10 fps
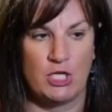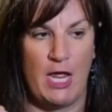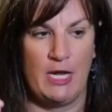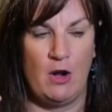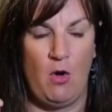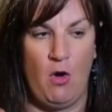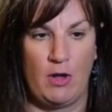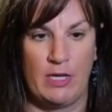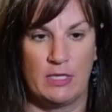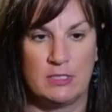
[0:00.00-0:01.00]
and
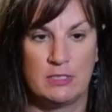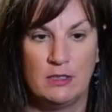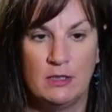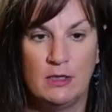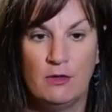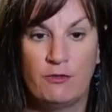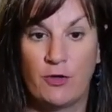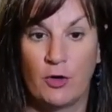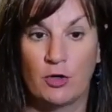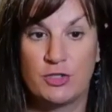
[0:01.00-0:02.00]
August
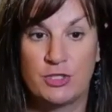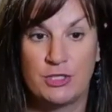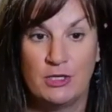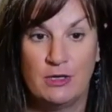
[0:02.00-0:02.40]
1st.